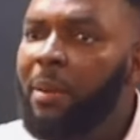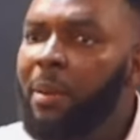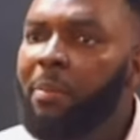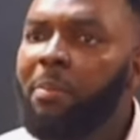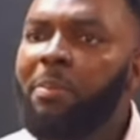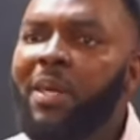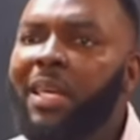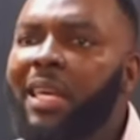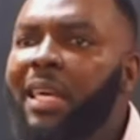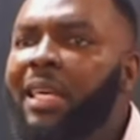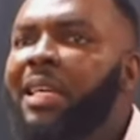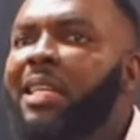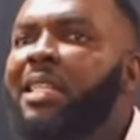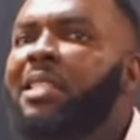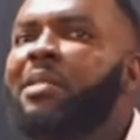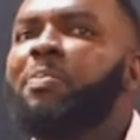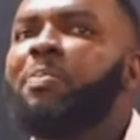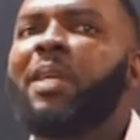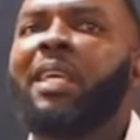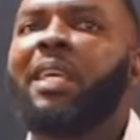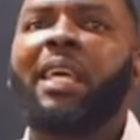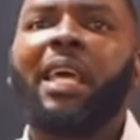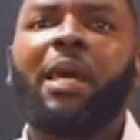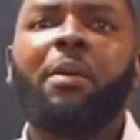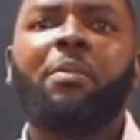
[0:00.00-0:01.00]
it
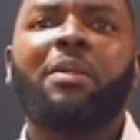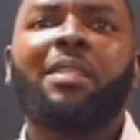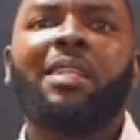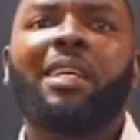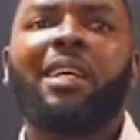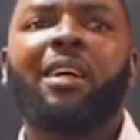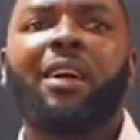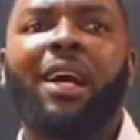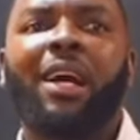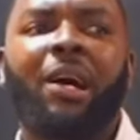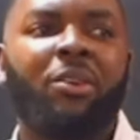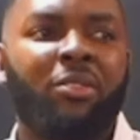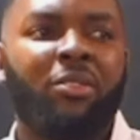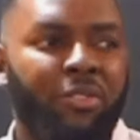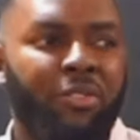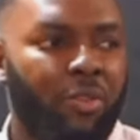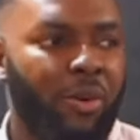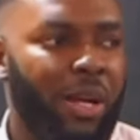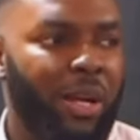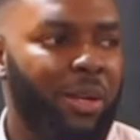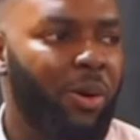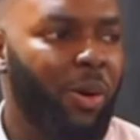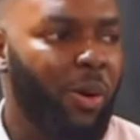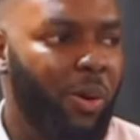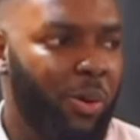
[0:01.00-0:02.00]
became the ground for
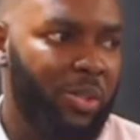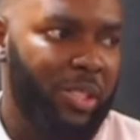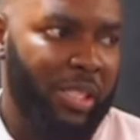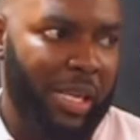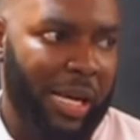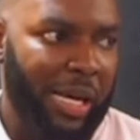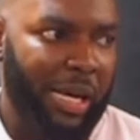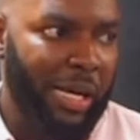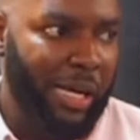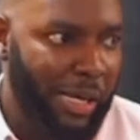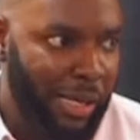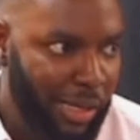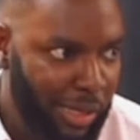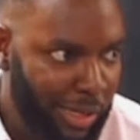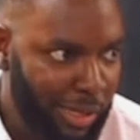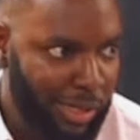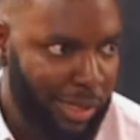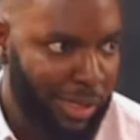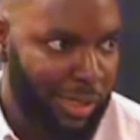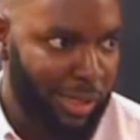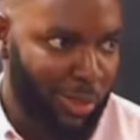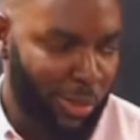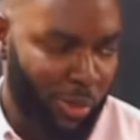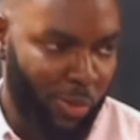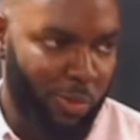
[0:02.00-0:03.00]
an altar
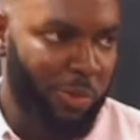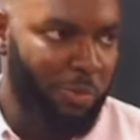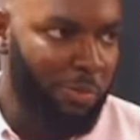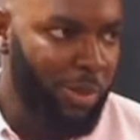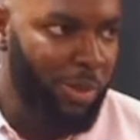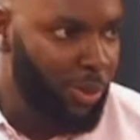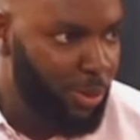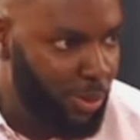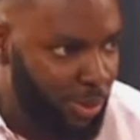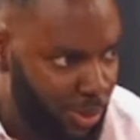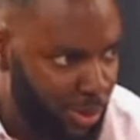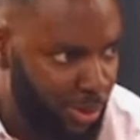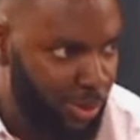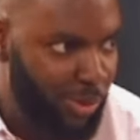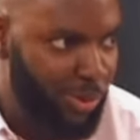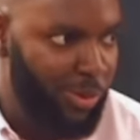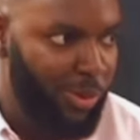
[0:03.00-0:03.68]
to be built.